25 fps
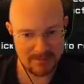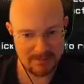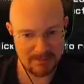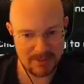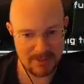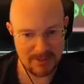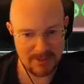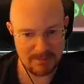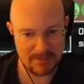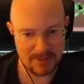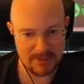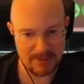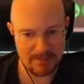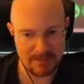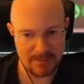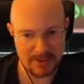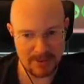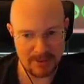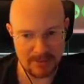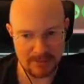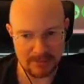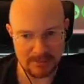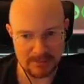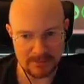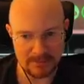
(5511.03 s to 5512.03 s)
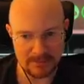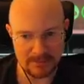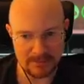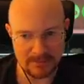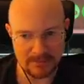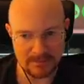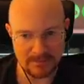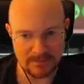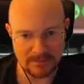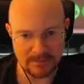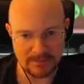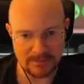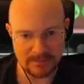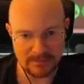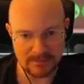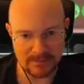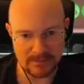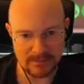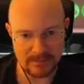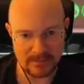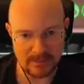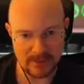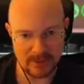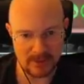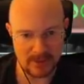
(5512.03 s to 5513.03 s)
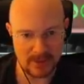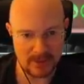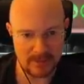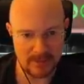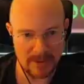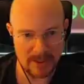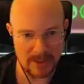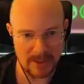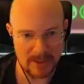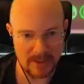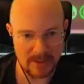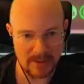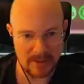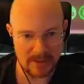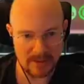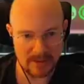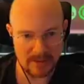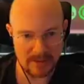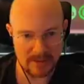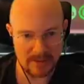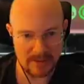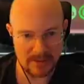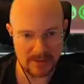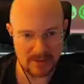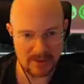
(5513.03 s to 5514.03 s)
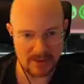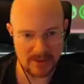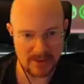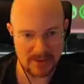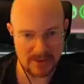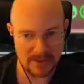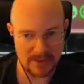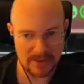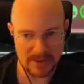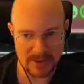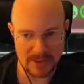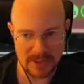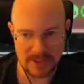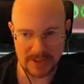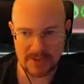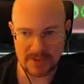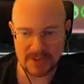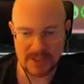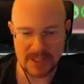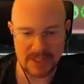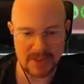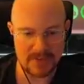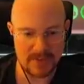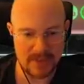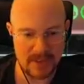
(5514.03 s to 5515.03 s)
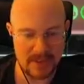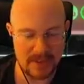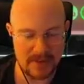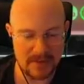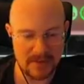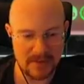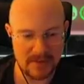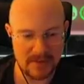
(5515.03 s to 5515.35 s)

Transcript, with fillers: beep beep bum. Look get my drone control. Sensors, that's fine.